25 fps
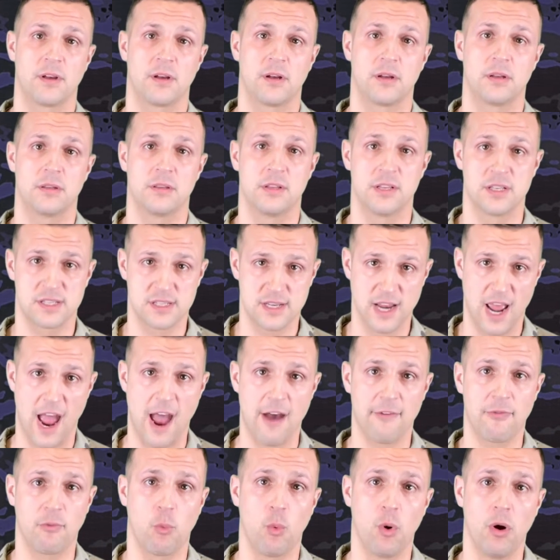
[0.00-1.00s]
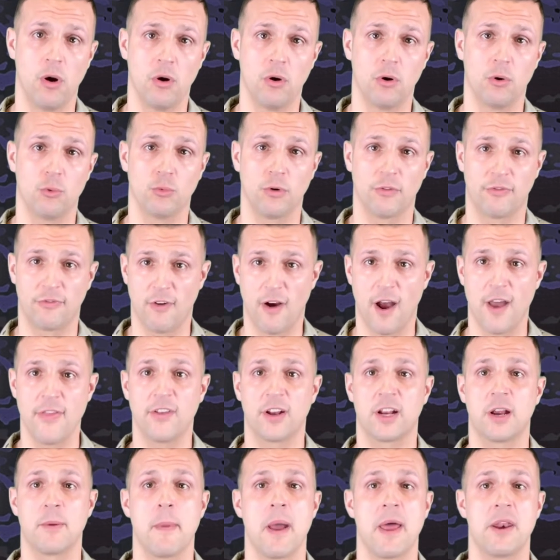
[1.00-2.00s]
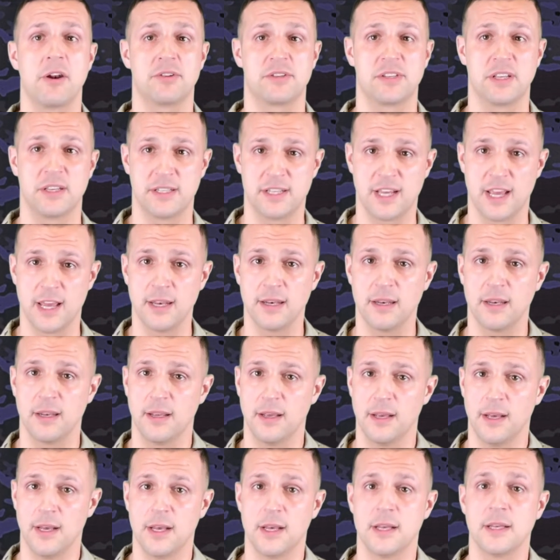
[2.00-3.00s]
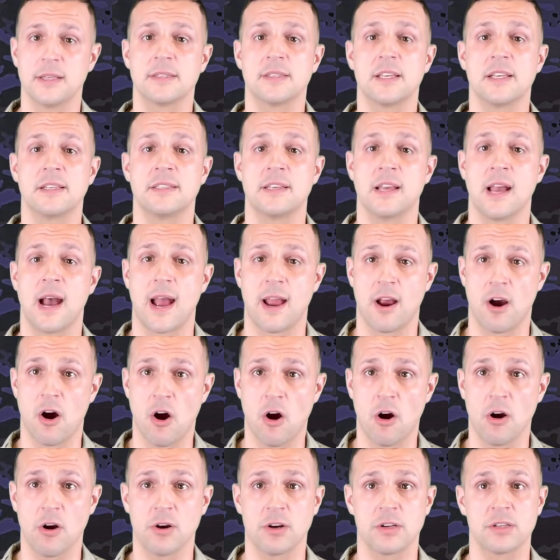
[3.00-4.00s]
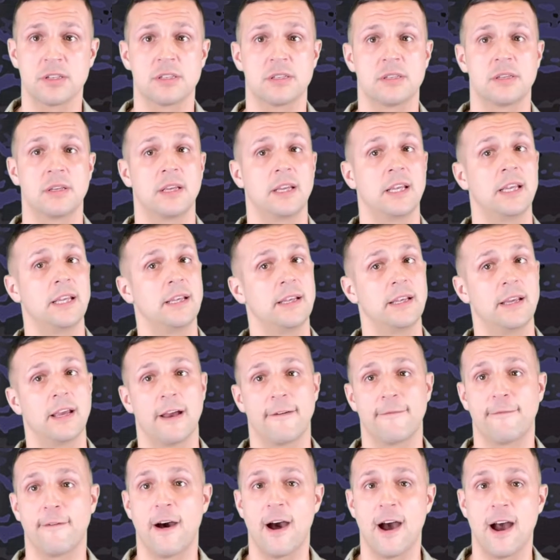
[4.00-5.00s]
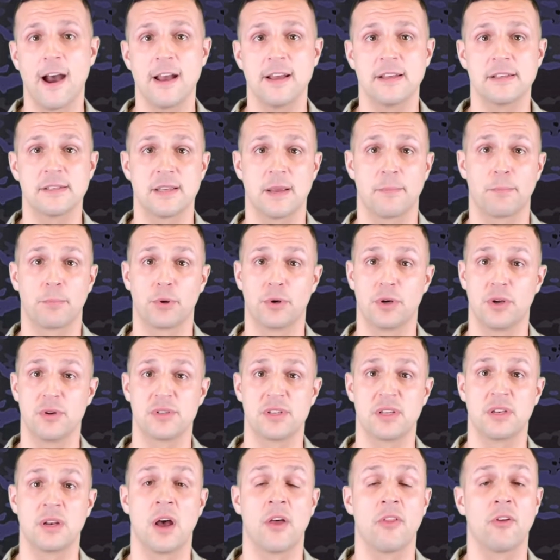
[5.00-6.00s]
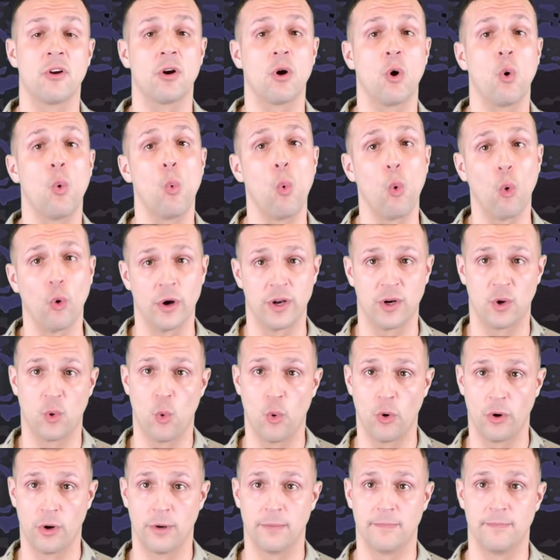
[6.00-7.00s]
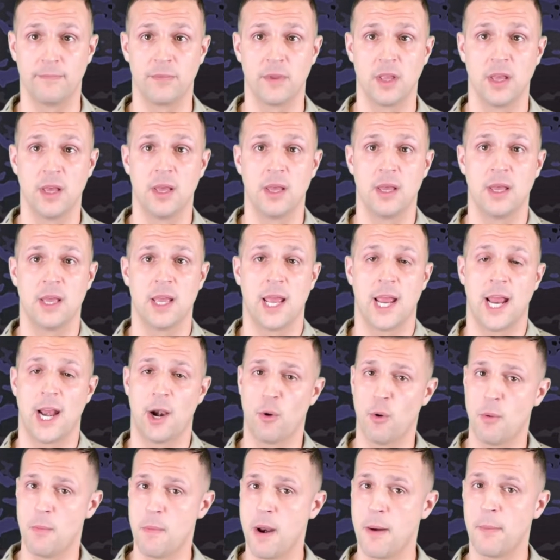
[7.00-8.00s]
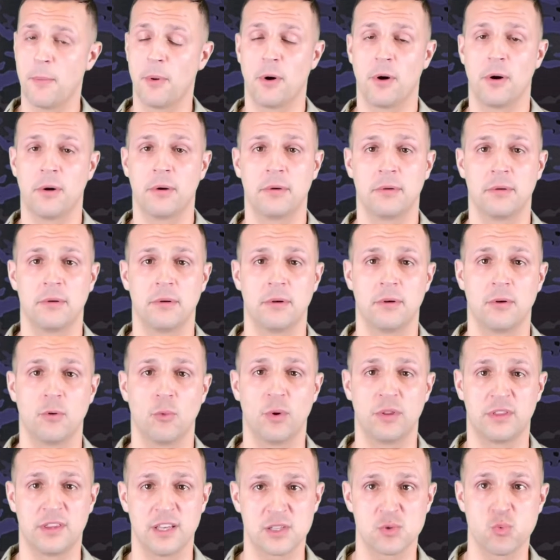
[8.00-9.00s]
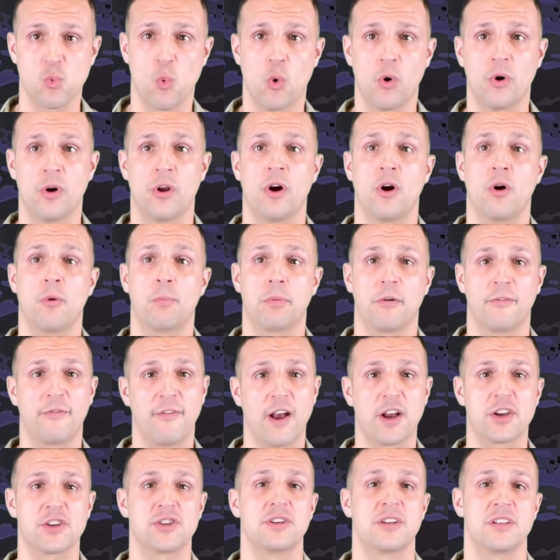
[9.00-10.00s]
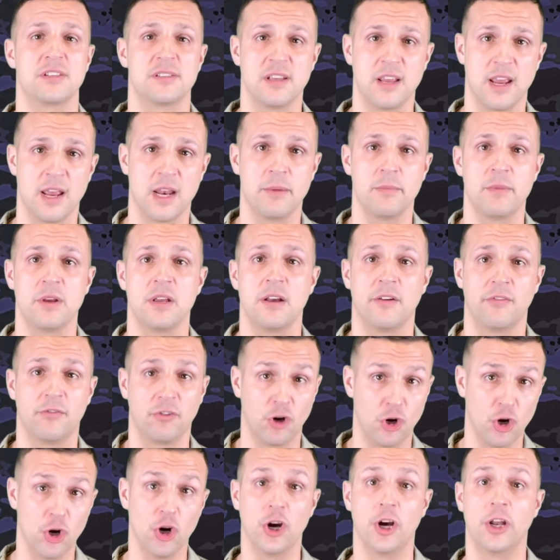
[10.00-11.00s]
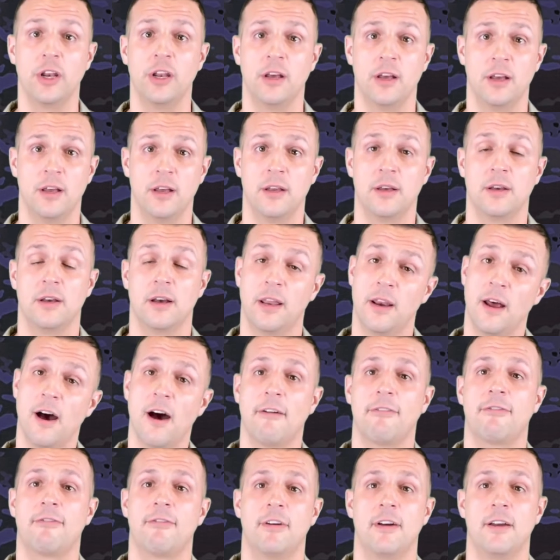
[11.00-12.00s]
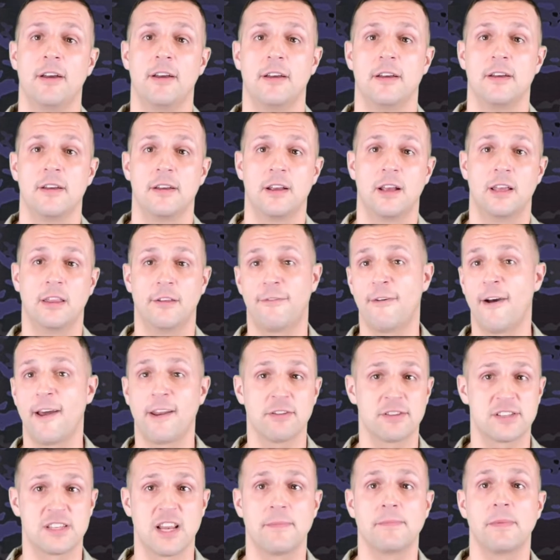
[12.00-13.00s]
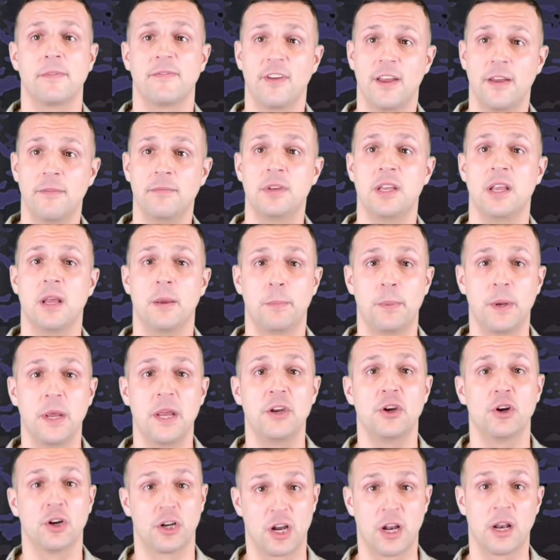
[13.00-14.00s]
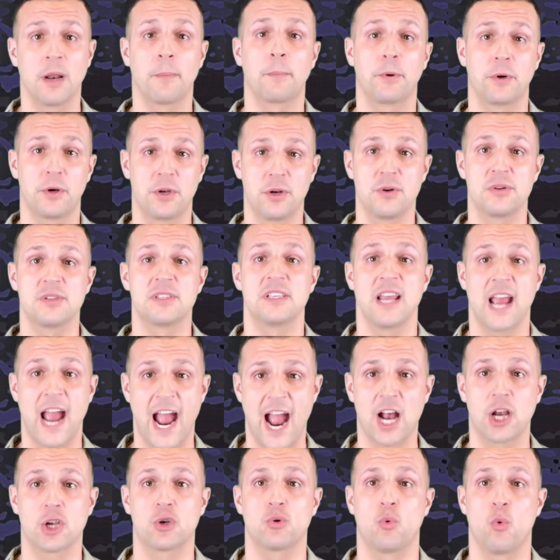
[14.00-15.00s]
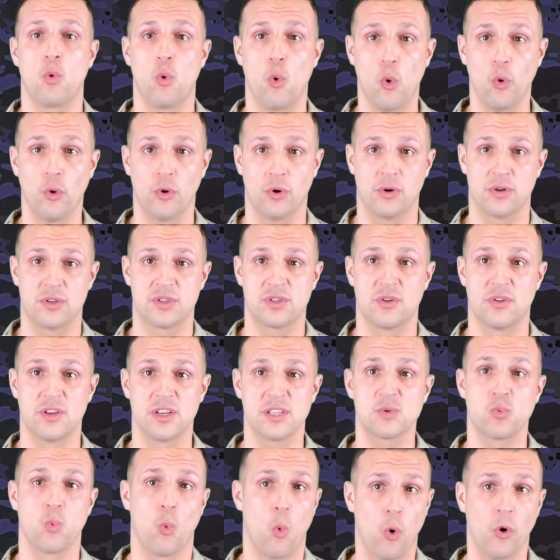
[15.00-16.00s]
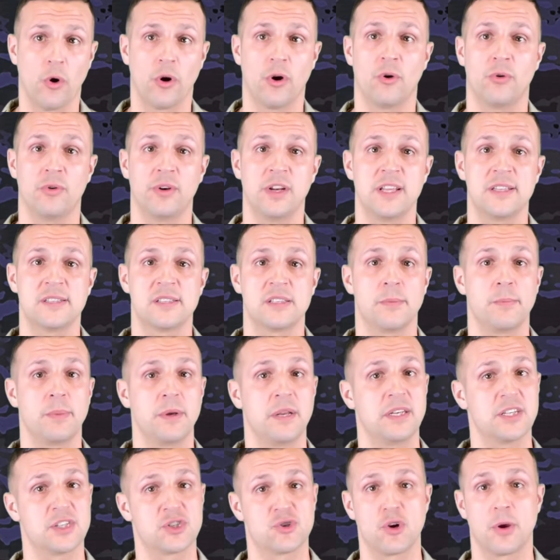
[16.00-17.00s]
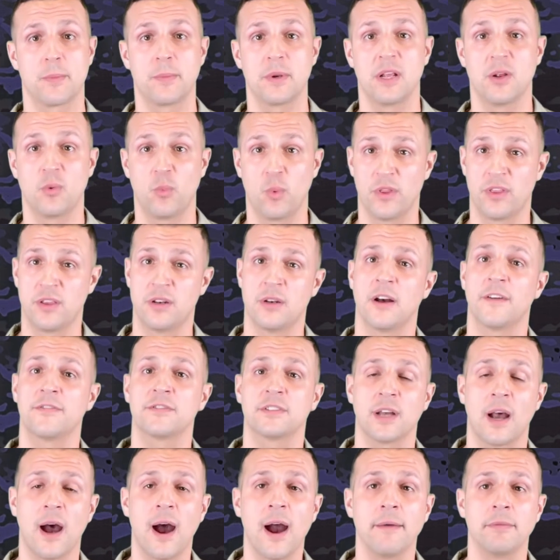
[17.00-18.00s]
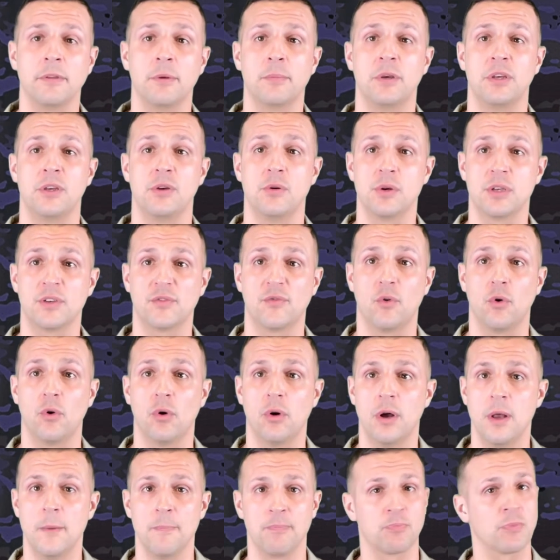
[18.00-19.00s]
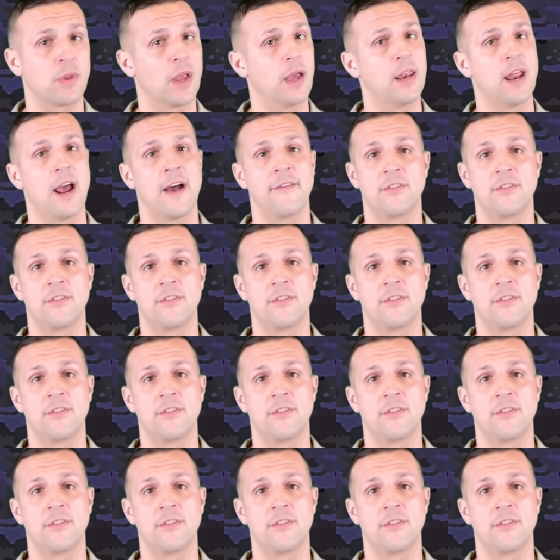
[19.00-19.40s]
And the staff will refine the commander's intent, CCIRs, EEFIs, and produce another warning order. And remember, with this warno, perfection is the enemy of good enough. In the final step of MDMP, you're going to produce the actual order. So this warno needs to be distributed with enough time to be useful and have